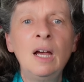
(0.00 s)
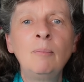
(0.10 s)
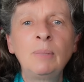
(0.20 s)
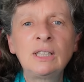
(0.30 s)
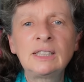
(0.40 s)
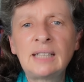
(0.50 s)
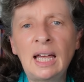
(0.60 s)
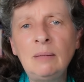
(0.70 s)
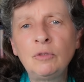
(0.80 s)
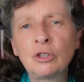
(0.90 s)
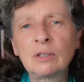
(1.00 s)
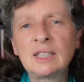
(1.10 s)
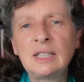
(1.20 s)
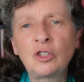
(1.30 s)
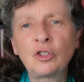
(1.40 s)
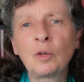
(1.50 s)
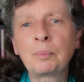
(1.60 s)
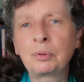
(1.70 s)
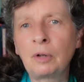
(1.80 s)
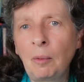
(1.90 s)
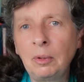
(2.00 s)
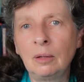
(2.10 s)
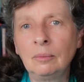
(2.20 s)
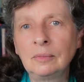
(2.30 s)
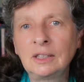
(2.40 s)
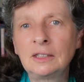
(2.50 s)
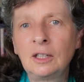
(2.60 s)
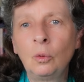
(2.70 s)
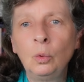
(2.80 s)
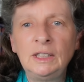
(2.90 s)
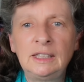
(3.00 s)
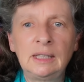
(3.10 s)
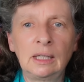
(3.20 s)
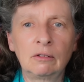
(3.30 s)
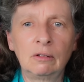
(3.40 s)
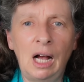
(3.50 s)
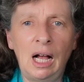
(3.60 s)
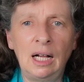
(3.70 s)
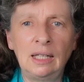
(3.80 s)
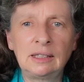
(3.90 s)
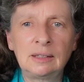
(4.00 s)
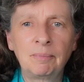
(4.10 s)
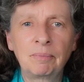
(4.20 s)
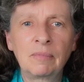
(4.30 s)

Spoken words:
But the same jurisdictional problems would still arise.